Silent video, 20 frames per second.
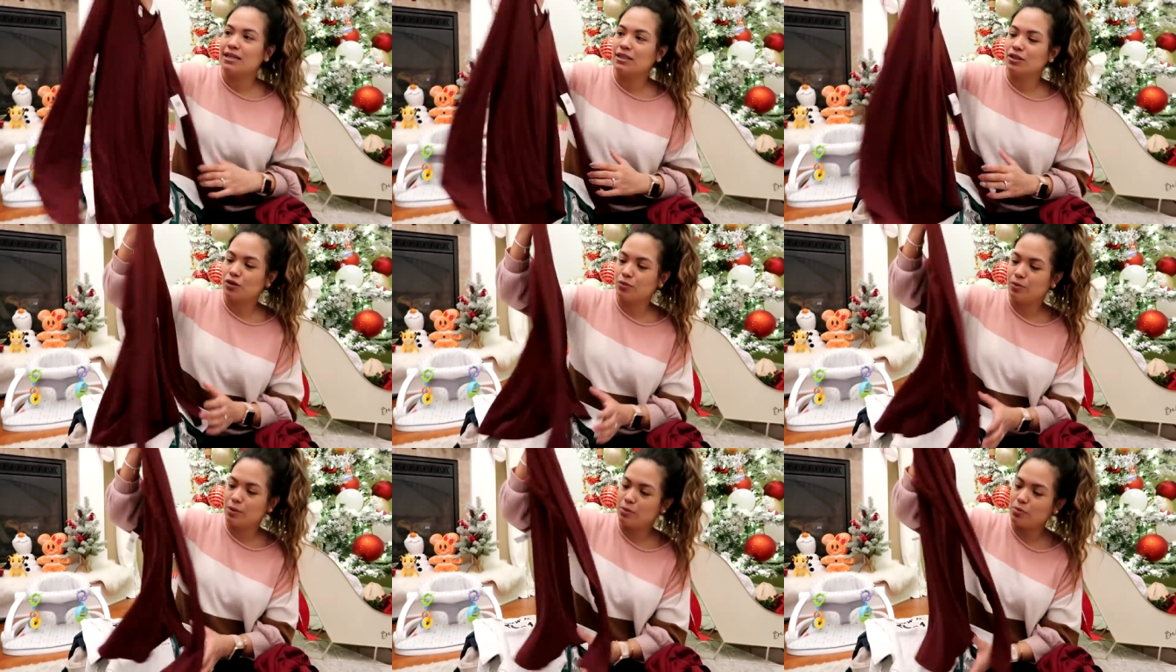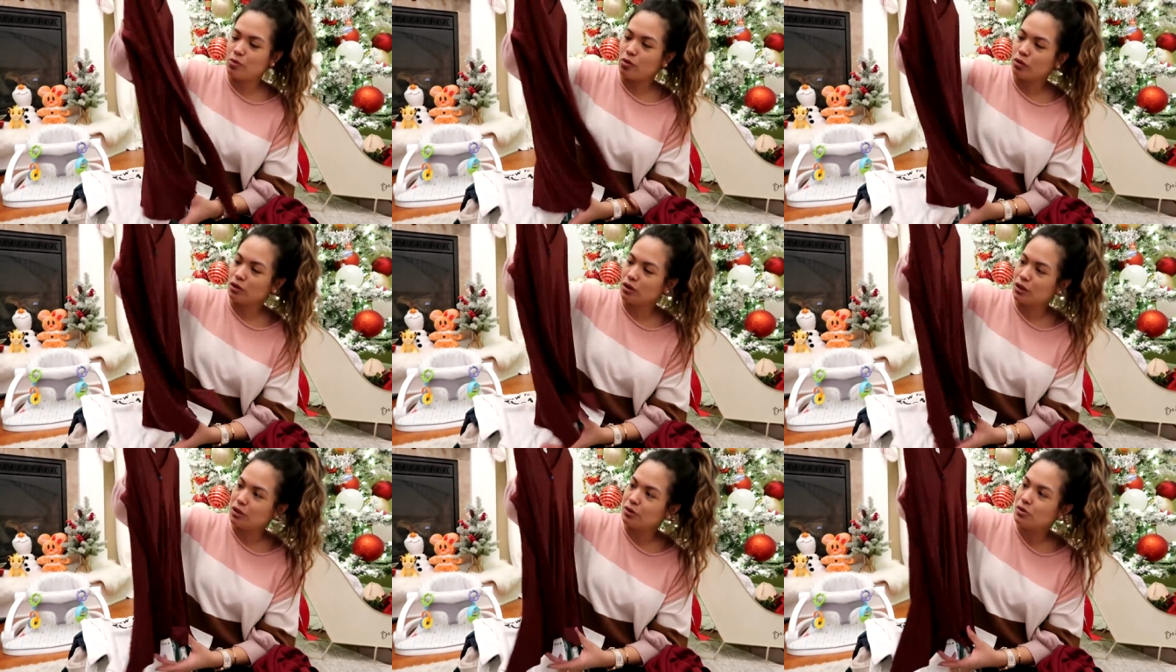and a little bit
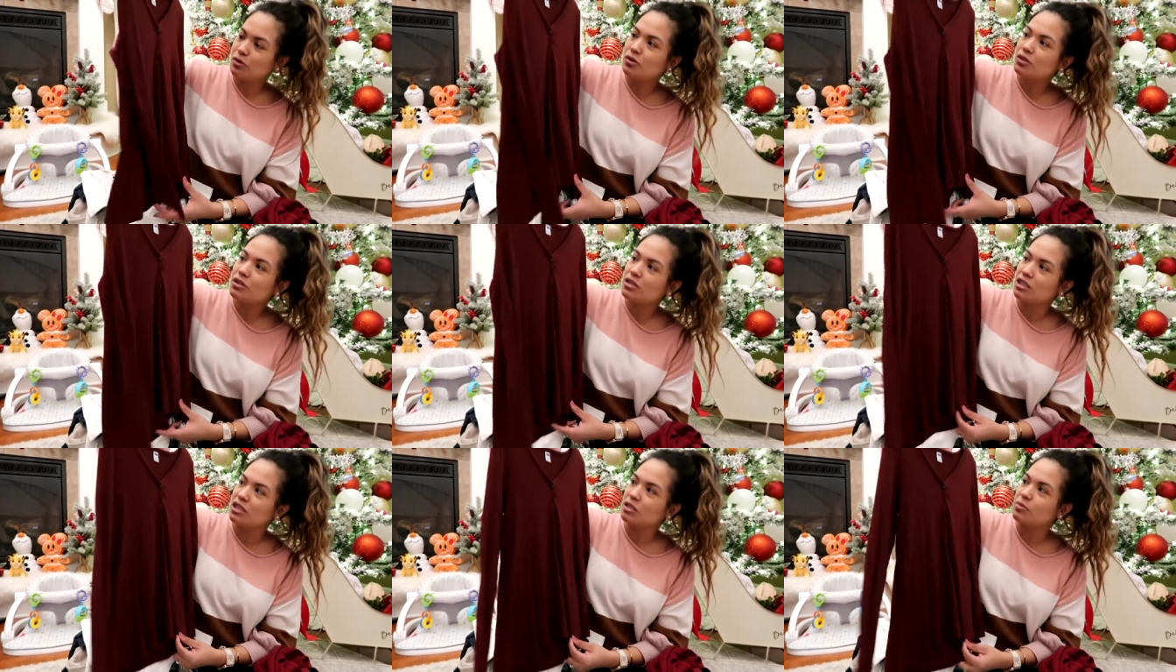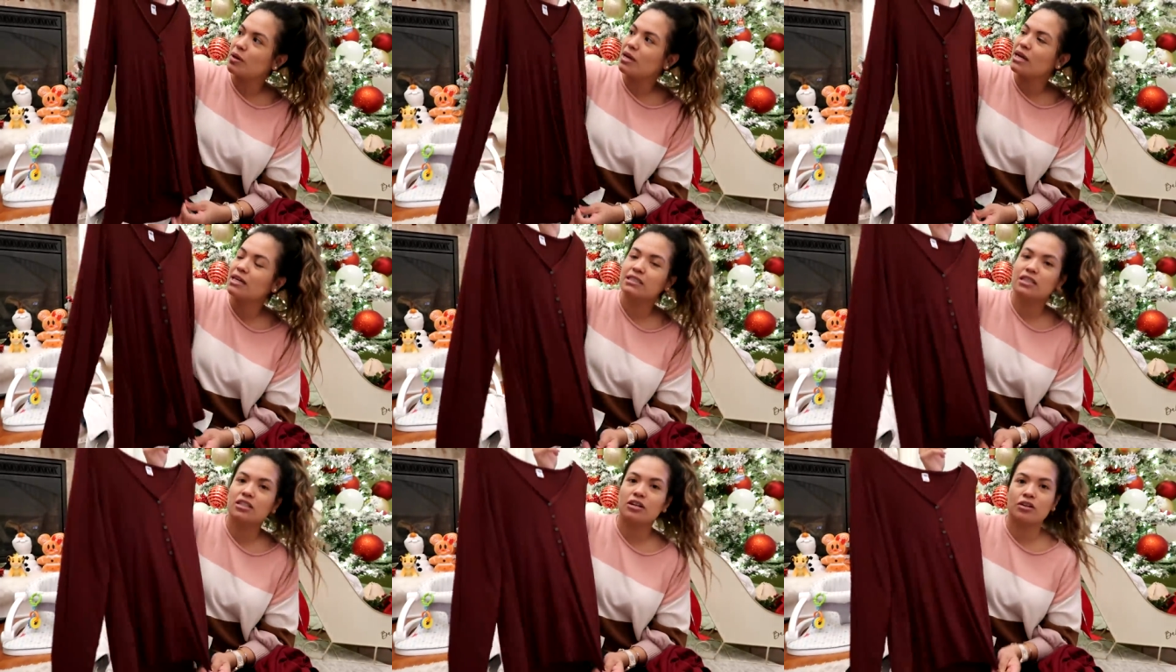more loose just
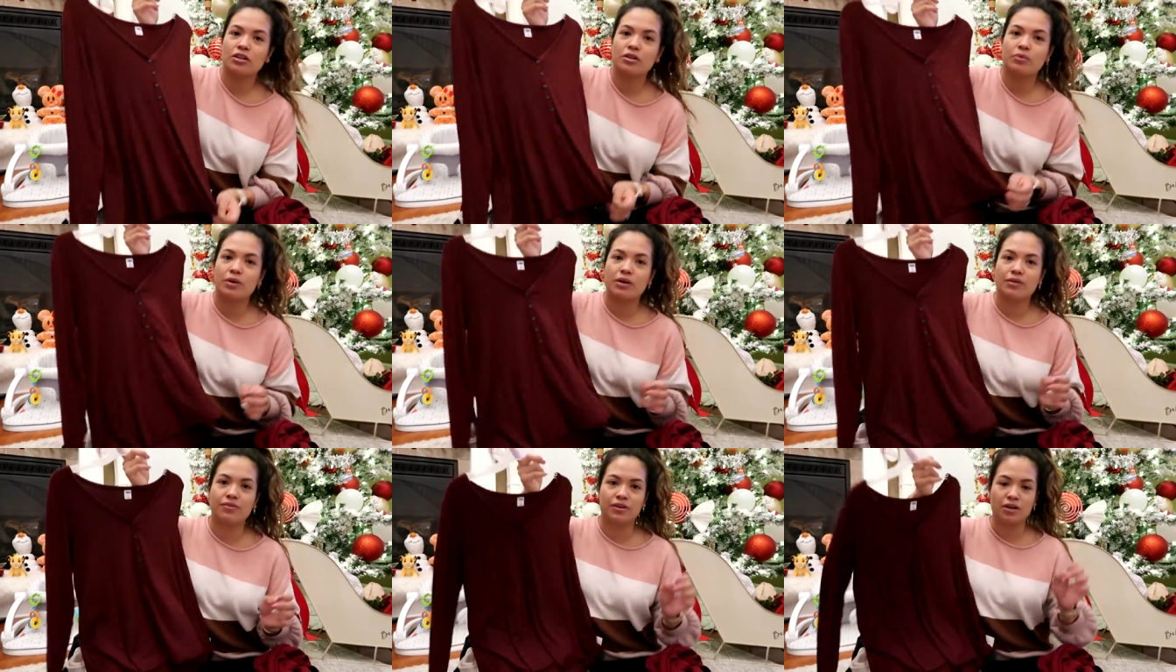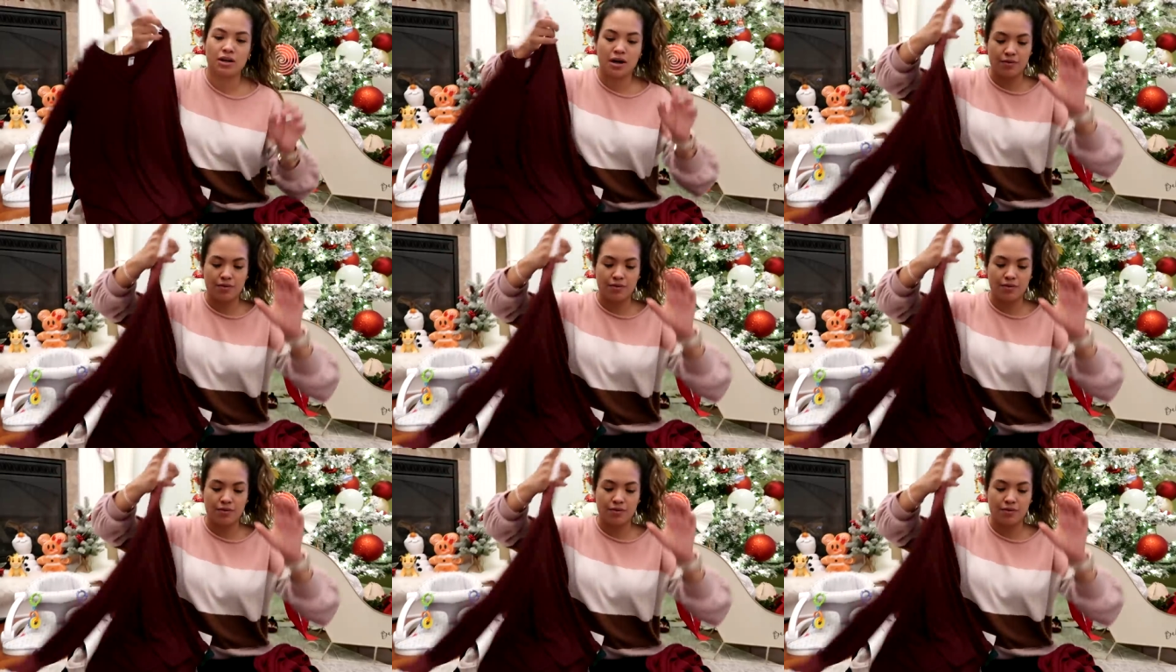because, you know, you want to feel